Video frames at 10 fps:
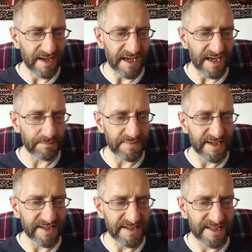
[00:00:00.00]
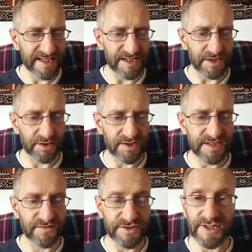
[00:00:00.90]
and may indicate the
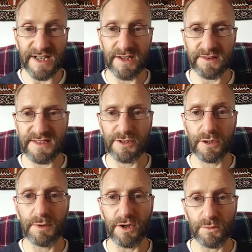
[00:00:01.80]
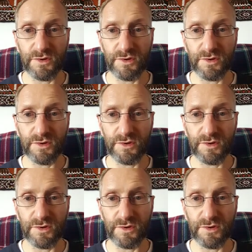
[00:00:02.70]
loss of a child stillborn.